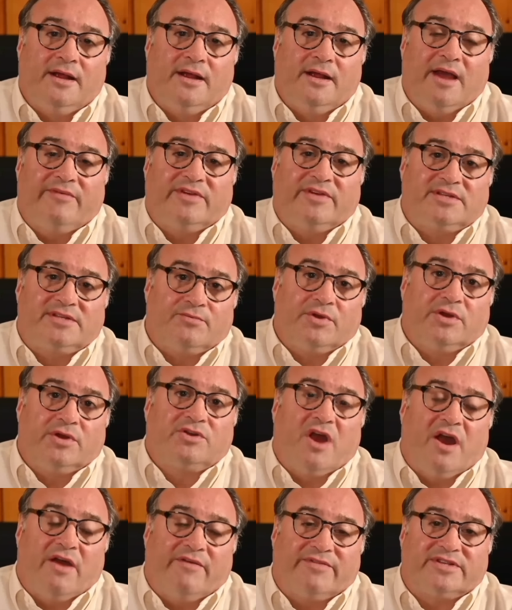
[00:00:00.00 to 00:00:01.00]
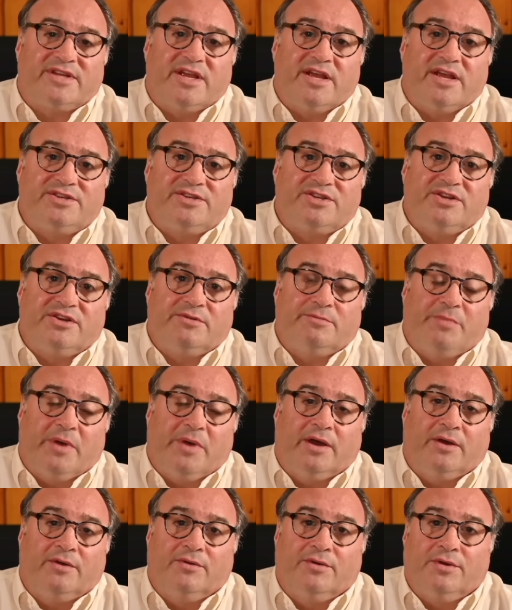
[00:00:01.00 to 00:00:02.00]
having some real conversation
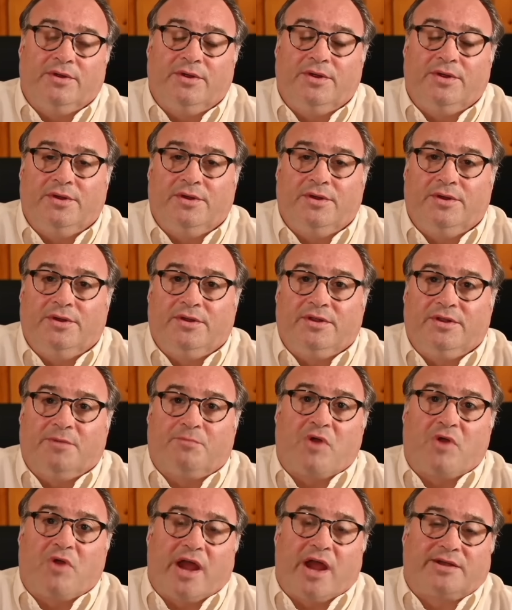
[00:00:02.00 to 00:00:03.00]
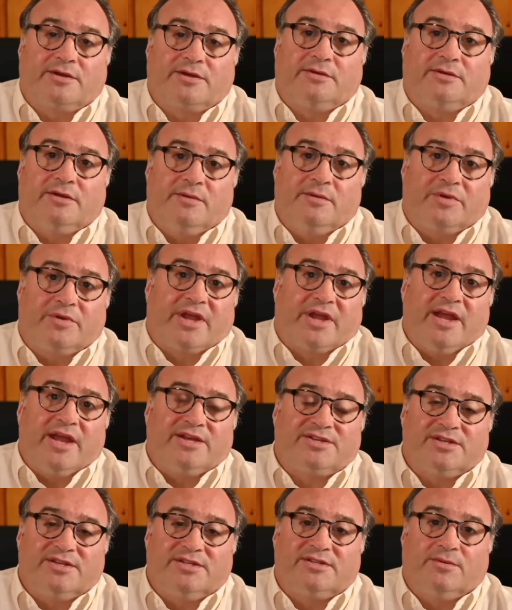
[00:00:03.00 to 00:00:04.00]
about the practical
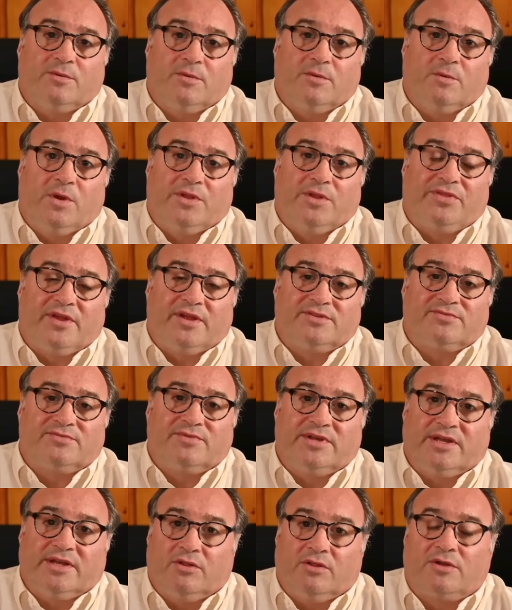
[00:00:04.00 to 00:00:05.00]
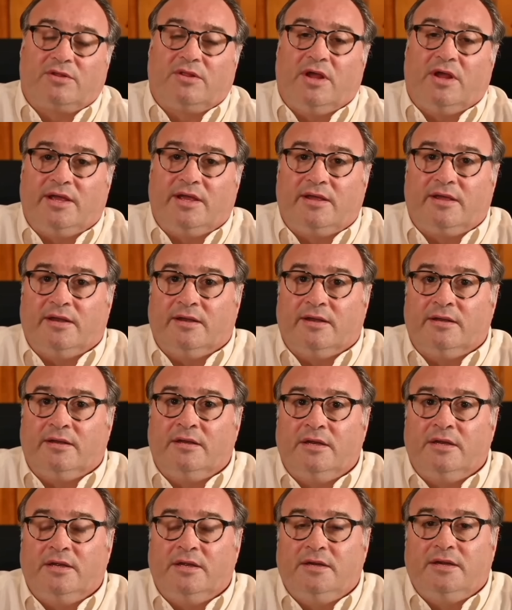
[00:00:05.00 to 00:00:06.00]
implications and what things really look like and,
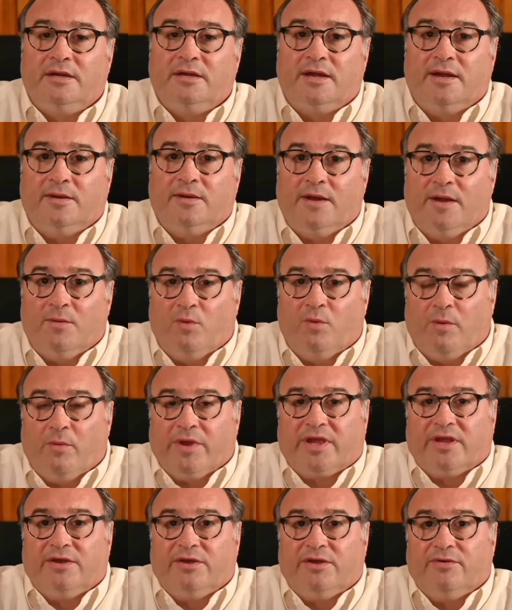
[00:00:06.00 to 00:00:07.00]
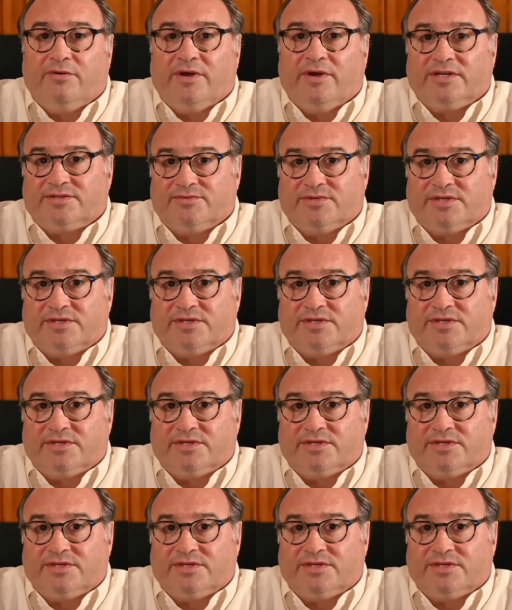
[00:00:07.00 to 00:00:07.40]
and, and what we can do as a